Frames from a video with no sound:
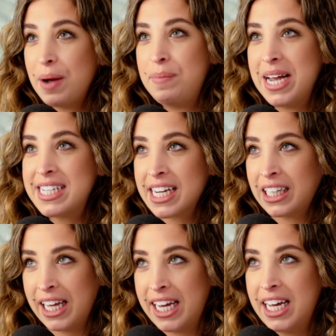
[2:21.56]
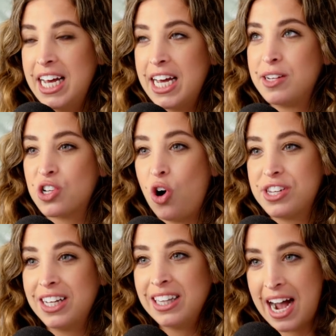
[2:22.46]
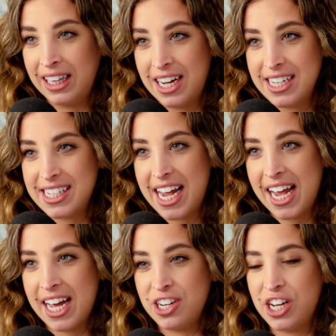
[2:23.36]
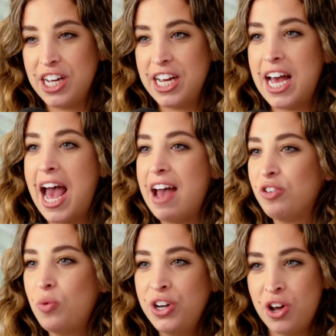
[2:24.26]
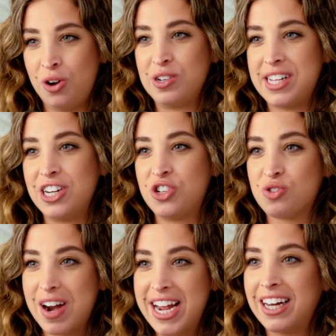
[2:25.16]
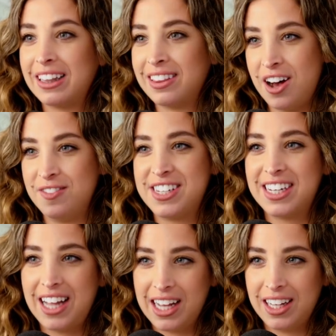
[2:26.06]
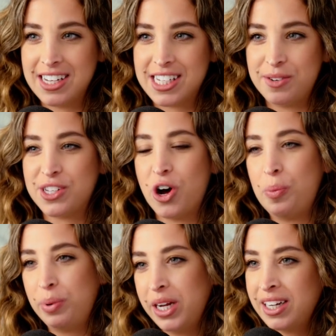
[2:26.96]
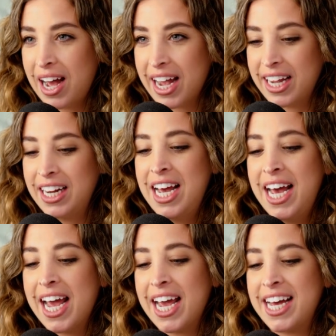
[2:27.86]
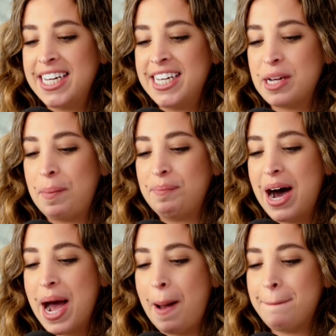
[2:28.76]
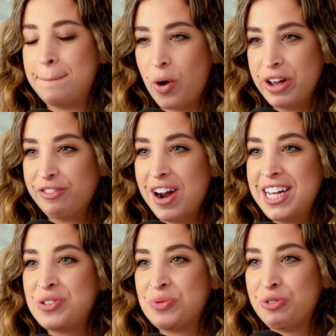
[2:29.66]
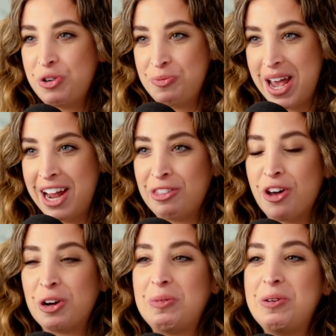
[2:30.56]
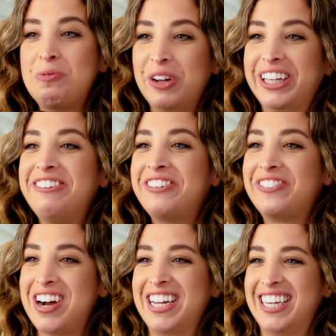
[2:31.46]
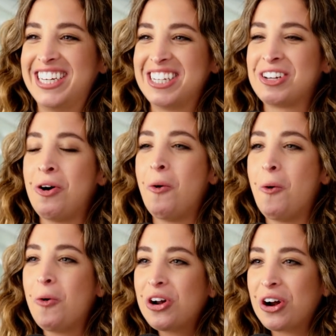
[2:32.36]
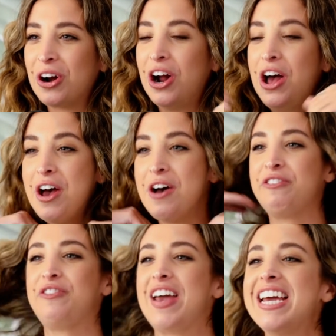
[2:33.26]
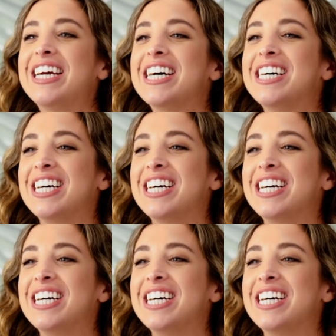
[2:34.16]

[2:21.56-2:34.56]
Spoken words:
basically it's called Delilah's, and everyone knows that Drake loves Delilah's. It was opening night, and my boyfriend's roommate thought it would be really funny to order fake